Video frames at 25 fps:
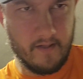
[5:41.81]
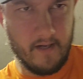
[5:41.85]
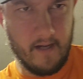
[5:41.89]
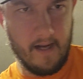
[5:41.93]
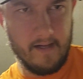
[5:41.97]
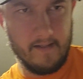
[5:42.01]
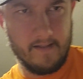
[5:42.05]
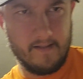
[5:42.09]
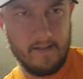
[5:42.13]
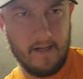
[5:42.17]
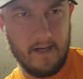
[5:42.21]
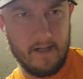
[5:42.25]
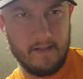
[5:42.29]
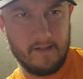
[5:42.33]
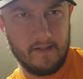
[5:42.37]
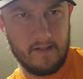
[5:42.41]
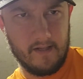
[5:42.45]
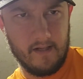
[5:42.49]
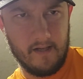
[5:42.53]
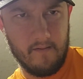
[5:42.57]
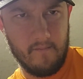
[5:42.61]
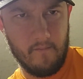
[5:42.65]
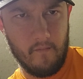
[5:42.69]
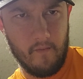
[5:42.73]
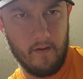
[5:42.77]
night sights that
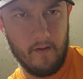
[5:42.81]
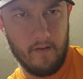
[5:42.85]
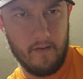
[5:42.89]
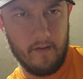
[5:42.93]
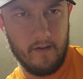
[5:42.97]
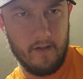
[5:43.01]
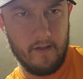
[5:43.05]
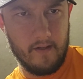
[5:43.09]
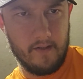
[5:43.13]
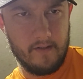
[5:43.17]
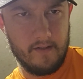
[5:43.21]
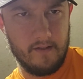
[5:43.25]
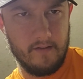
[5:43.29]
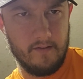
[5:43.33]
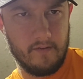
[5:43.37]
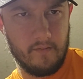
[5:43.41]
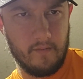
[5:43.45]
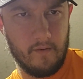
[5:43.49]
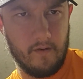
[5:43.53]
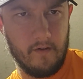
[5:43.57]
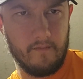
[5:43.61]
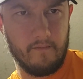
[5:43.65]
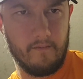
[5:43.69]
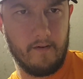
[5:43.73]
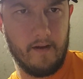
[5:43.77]
come with it, 2
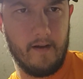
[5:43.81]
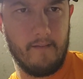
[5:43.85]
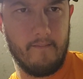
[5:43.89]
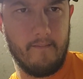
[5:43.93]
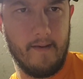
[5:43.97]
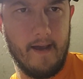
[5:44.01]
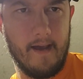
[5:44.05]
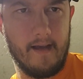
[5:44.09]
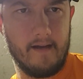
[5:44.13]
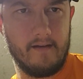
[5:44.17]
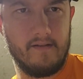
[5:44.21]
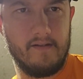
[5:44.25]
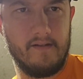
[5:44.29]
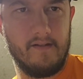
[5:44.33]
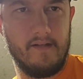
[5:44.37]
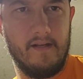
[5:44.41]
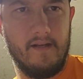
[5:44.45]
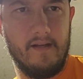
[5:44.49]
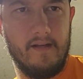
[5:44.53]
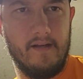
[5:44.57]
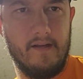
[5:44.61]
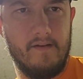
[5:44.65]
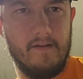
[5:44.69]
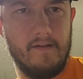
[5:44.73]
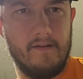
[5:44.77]
12-round
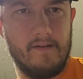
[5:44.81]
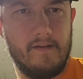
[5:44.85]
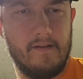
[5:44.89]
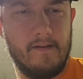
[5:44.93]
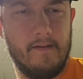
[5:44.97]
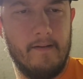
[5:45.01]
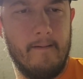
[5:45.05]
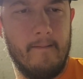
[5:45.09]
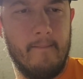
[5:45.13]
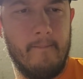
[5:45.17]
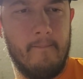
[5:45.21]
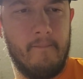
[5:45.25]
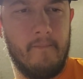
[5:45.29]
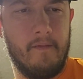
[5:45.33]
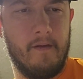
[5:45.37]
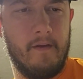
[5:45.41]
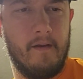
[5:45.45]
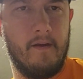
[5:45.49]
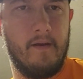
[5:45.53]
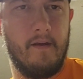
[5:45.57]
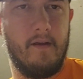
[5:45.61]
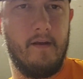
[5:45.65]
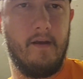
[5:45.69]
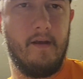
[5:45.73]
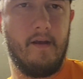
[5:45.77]
magazines.
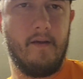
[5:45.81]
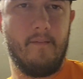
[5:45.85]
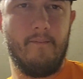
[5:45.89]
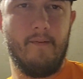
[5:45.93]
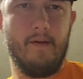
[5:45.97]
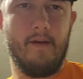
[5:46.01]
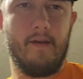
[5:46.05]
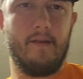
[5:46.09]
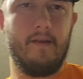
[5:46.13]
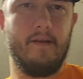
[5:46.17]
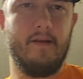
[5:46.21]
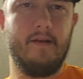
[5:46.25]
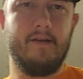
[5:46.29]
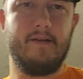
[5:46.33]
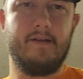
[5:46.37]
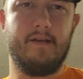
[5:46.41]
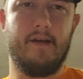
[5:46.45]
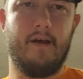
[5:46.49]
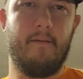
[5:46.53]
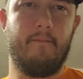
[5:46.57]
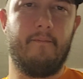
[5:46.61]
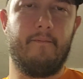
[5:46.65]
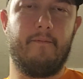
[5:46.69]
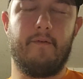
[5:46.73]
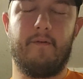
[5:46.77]
You can pick these
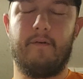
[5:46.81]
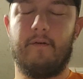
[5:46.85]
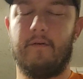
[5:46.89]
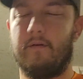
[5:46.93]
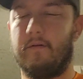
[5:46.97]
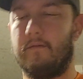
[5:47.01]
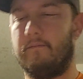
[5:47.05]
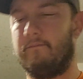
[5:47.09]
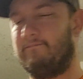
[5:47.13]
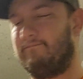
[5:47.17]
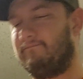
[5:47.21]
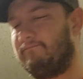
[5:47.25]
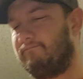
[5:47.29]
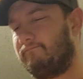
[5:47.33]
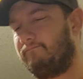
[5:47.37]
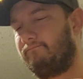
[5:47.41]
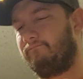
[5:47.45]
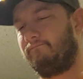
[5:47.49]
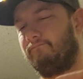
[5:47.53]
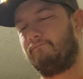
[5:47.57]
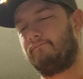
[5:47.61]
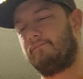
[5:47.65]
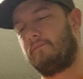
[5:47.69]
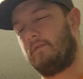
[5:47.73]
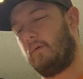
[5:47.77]
up for,
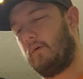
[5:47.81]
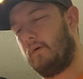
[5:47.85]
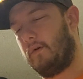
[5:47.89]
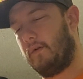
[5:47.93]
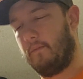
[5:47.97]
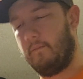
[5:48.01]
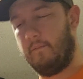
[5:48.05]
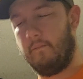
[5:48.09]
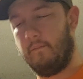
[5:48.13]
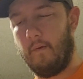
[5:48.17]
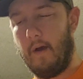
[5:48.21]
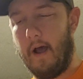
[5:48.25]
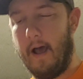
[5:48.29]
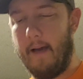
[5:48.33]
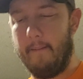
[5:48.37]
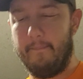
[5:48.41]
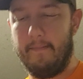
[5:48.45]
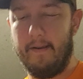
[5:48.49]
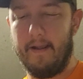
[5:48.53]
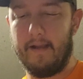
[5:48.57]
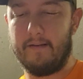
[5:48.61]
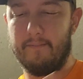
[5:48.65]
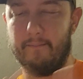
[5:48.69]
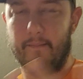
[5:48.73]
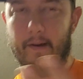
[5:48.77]
well, I
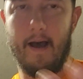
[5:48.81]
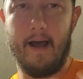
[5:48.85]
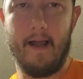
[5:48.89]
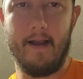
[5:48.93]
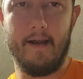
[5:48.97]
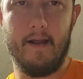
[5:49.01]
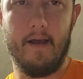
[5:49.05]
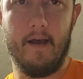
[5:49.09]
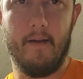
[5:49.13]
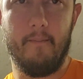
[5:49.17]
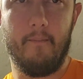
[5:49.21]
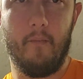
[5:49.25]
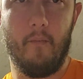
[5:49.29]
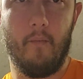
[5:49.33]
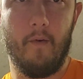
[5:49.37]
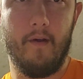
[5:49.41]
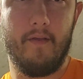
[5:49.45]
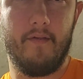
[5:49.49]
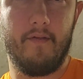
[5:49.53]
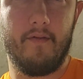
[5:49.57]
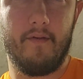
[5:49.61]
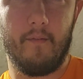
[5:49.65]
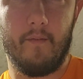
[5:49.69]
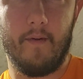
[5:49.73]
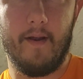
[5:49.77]
picked mine up
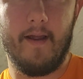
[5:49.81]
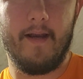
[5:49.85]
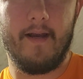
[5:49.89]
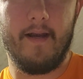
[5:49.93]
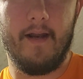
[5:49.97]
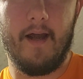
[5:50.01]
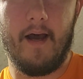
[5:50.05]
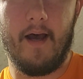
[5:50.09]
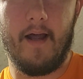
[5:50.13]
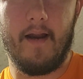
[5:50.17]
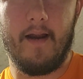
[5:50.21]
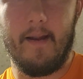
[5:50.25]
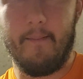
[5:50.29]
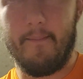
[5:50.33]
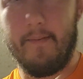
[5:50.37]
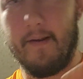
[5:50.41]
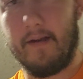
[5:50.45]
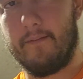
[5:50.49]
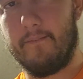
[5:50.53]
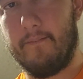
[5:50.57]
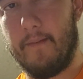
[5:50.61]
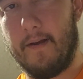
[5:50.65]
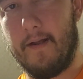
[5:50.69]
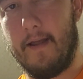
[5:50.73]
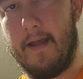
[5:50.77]
with the red dot, and I
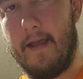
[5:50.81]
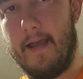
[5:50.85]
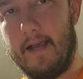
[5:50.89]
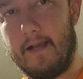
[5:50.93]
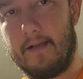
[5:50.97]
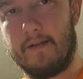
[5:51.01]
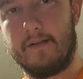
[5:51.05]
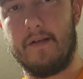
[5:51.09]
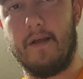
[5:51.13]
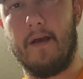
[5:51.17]
picked my X